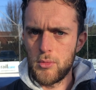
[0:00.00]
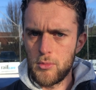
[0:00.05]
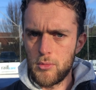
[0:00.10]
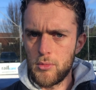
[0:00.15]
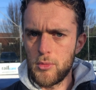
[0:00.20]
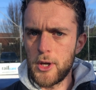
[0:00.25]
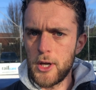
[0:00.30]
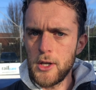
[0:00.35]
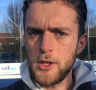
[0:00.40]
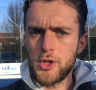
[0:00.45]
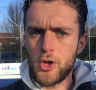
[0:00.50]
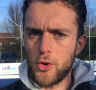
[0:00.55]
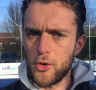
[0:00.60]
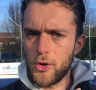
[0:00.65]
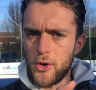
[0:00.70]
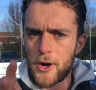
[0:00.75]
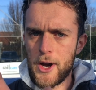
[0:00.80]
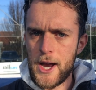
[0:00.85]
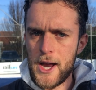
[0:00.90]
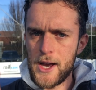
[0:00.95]
Yeah, so
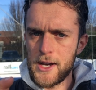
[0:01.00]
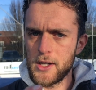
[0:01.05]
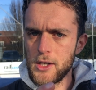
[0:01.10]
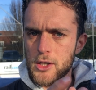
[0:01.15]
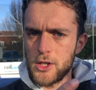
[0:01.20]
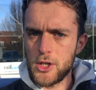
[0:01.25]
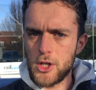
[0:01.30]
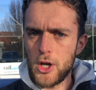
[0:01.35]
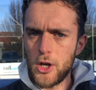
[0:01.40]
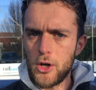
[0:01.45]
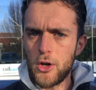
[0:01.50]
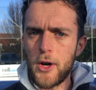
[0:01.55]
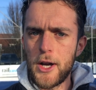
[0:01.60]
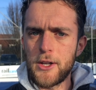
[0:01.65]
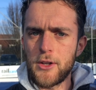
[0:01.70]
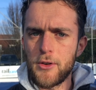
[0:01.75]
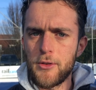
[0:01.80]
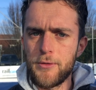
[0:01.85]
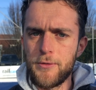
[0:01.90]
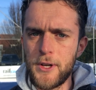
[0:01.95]
your hand is slow and
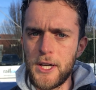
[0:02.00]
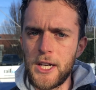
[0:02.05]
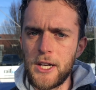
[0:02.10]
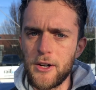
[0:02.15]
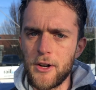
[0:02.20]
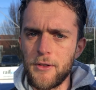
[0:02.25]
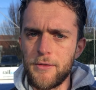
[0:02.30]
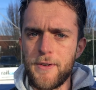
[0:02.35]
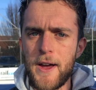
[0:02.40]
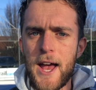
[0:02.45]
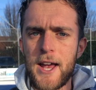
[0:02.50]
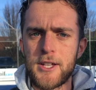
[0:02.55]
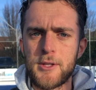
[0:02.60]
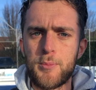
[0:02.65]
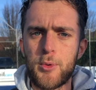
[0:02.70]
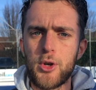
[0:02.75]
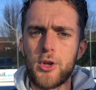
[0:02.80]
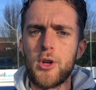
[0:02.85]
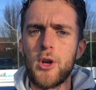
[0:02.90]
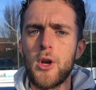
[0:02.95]
your feet are fast, but